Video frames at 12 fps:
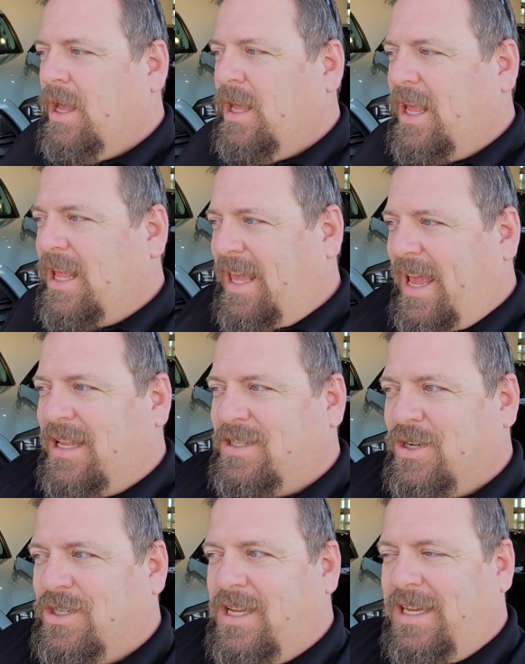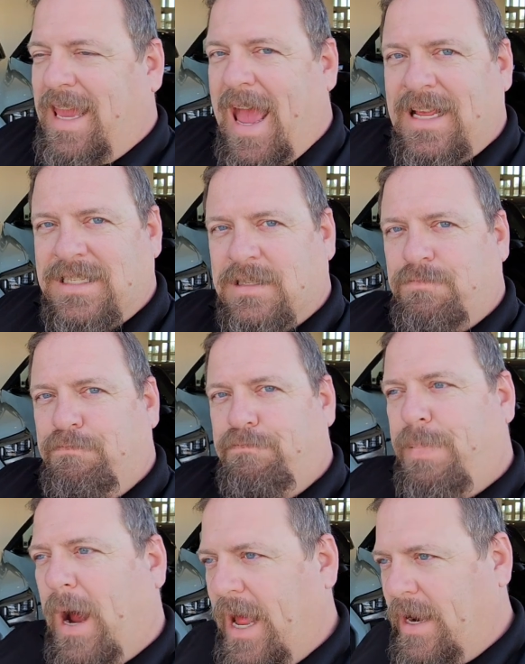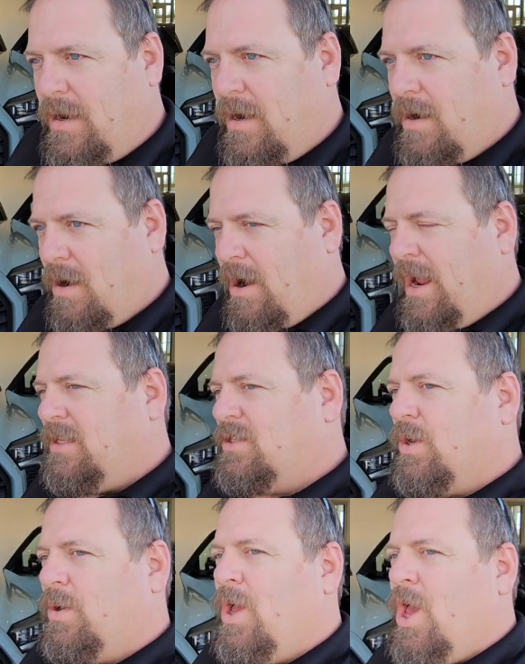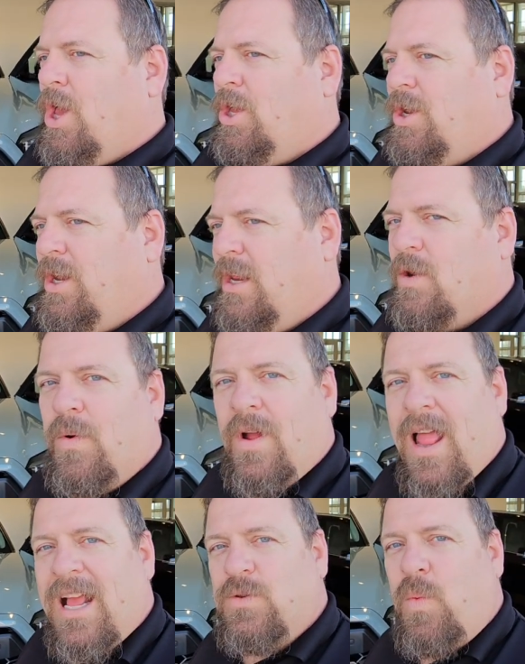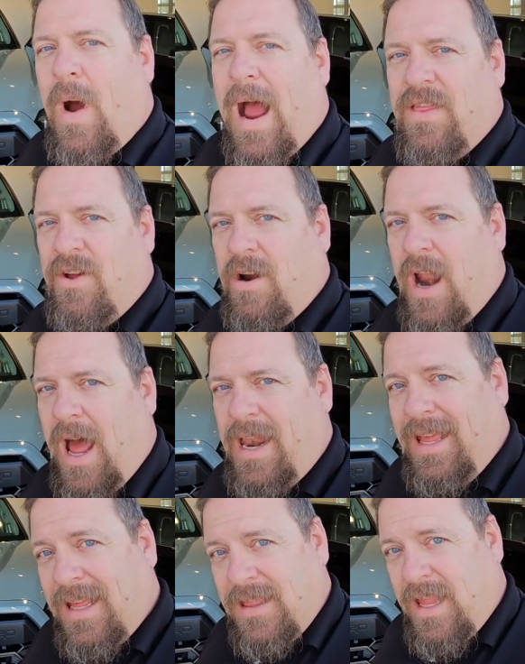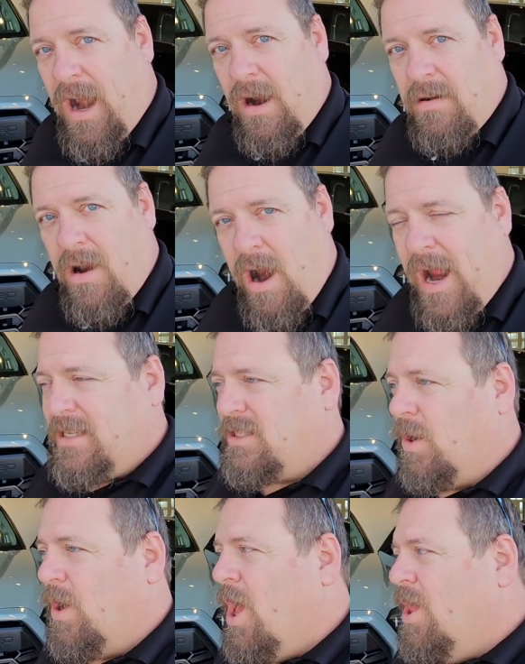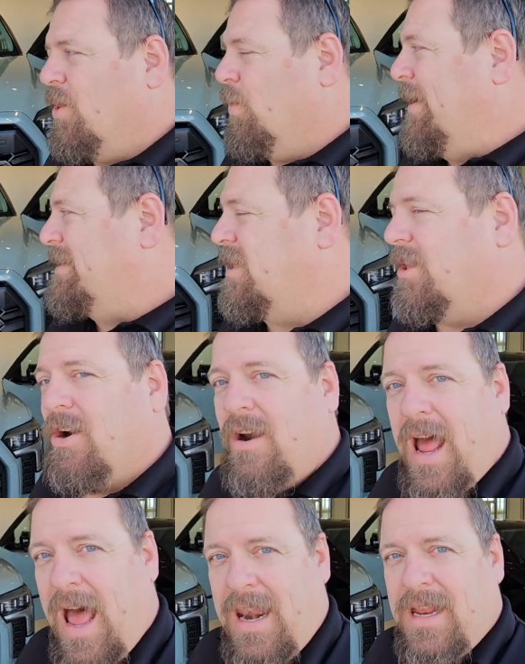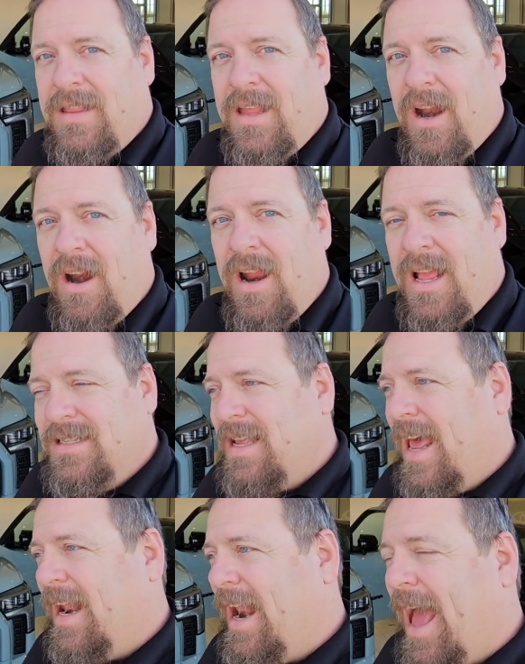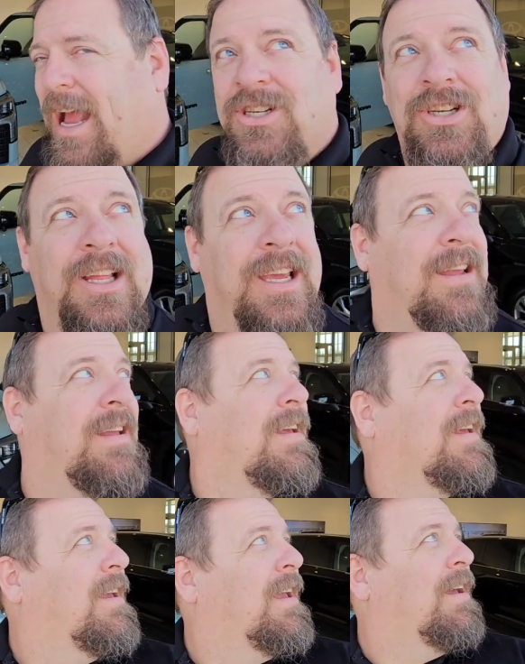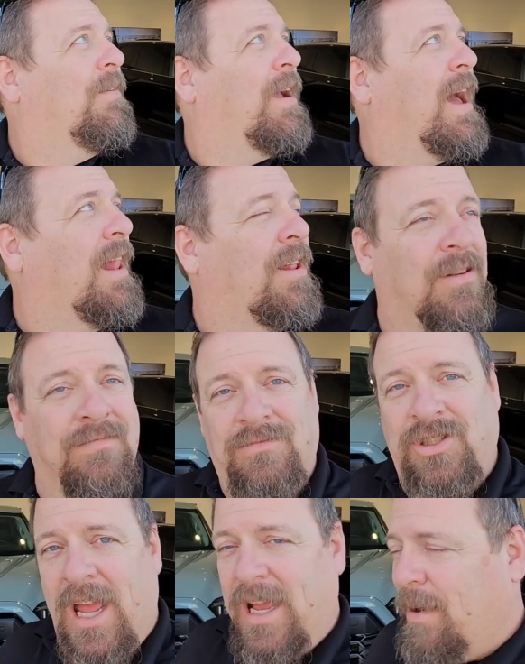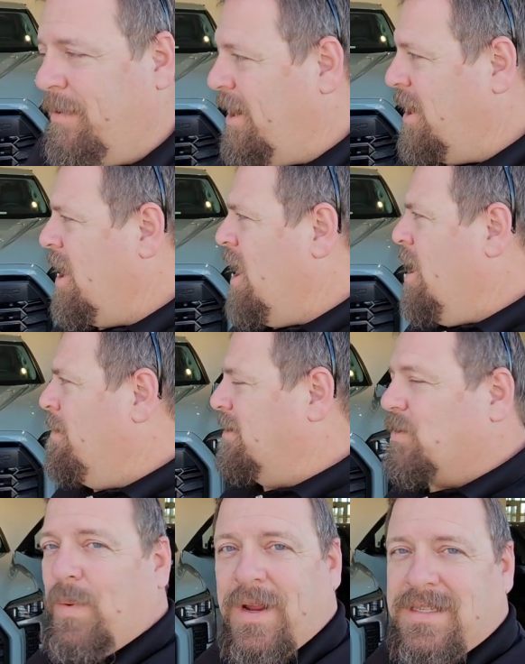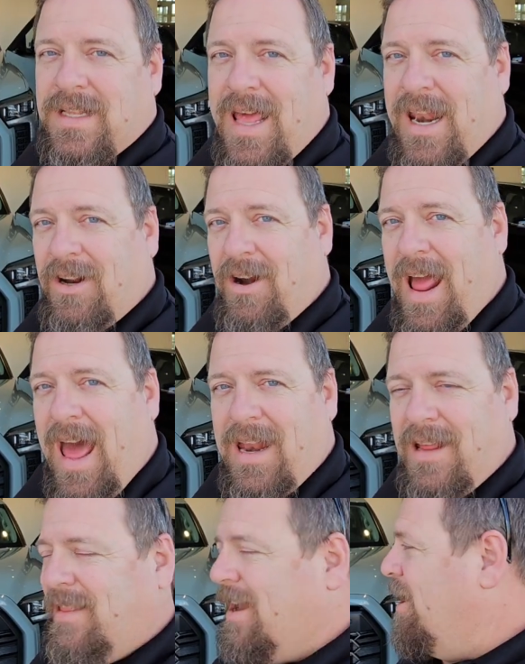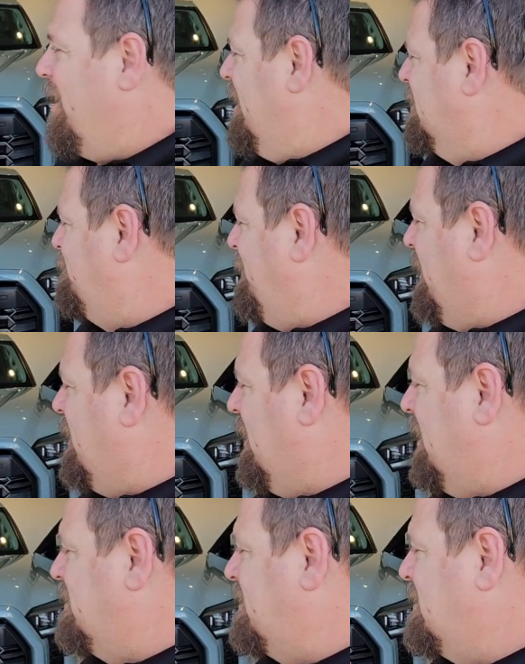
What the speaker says: And the answer is yes, but, all right? So you need to realize why they're not in there, all right? So the reason they're not in there is that it actually, and we got a little jet coming in here, but the reason that they're not in there is because